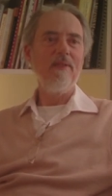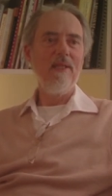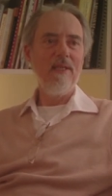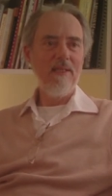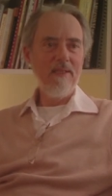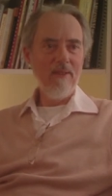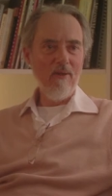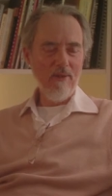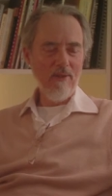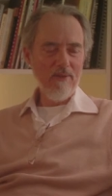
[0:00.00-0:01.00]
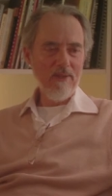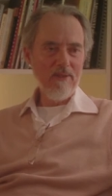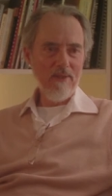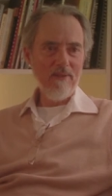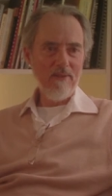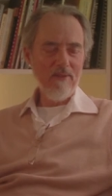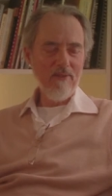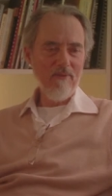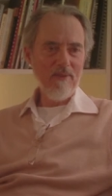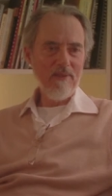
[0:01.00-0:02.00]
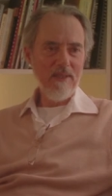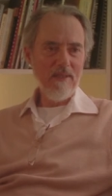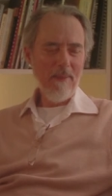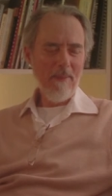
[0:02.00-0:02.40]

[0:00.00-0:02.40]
than I did all those years in university.